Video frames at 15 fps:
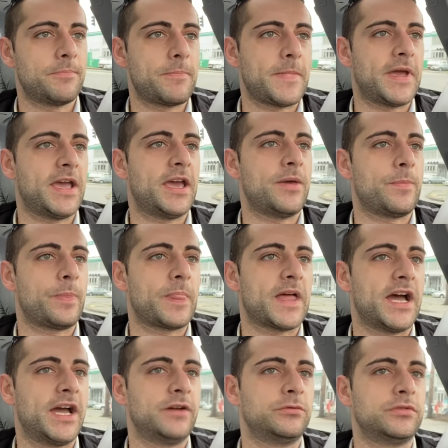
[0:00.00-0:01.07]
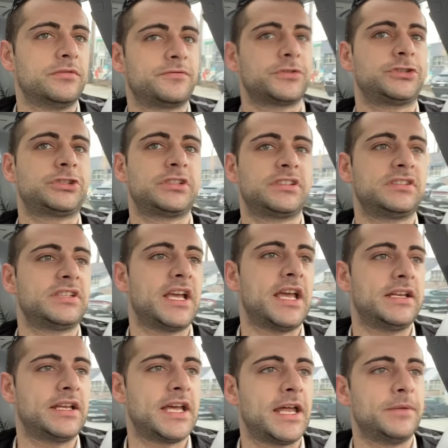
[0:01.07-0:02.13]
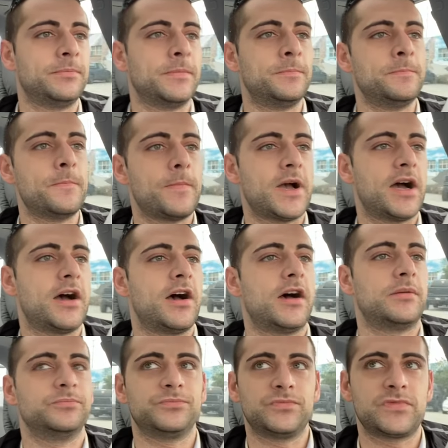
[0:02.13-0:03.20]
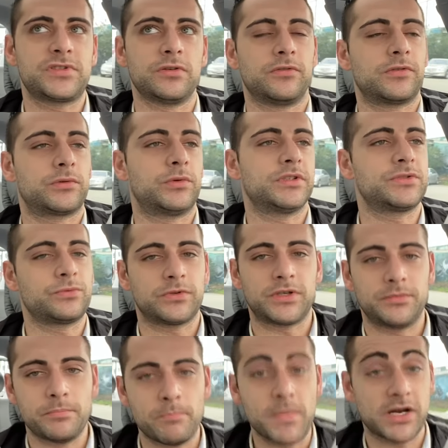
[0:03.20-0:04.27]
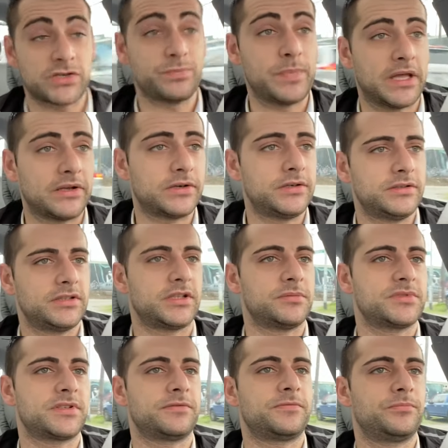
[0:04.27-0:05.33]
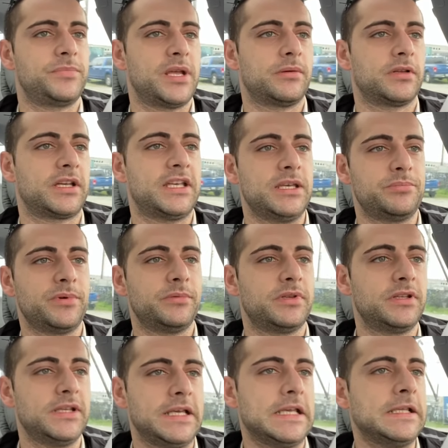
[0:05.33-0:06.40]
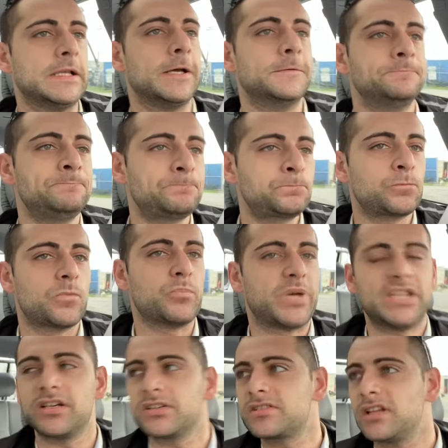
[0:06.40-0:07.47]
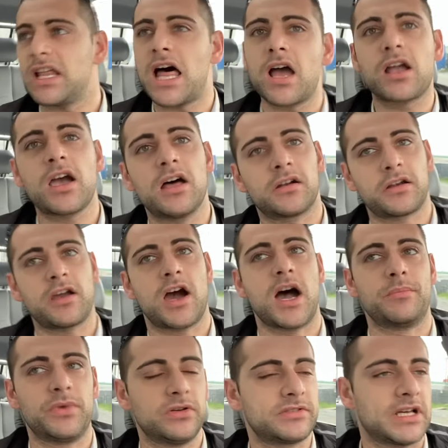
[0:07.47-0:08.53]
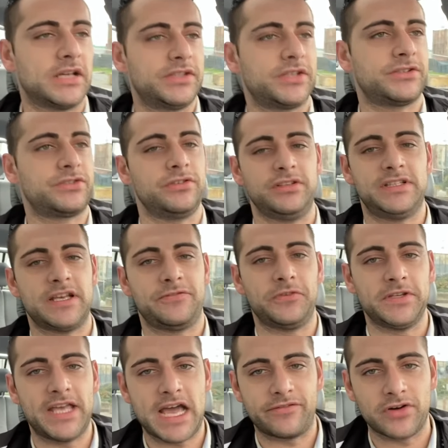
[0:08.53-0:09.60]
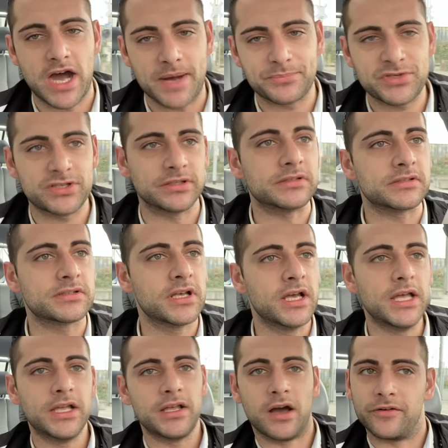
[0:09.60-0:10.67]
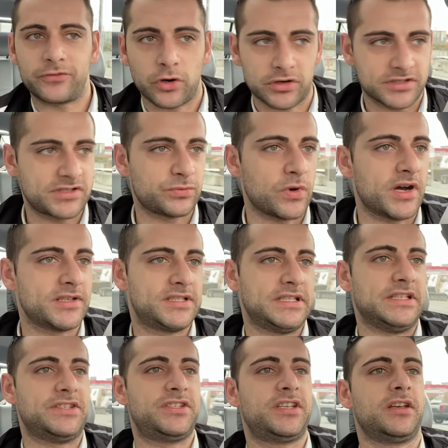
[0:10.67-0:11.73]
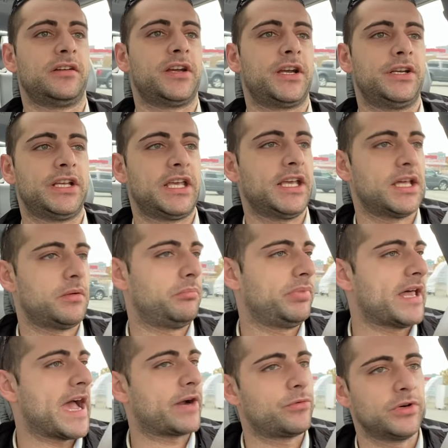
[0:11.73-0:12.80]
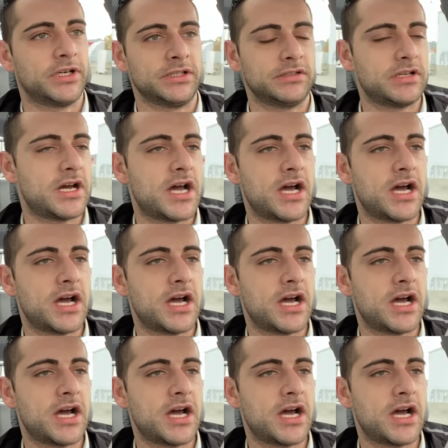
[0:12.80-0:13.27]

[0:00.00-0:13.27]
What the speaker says: and I will for sure say that silver ones were much better in terms of being able to keep them clean. But there's a lot of color combos out there, so you definitely have options. Of course, as well as interior, you can get a black one,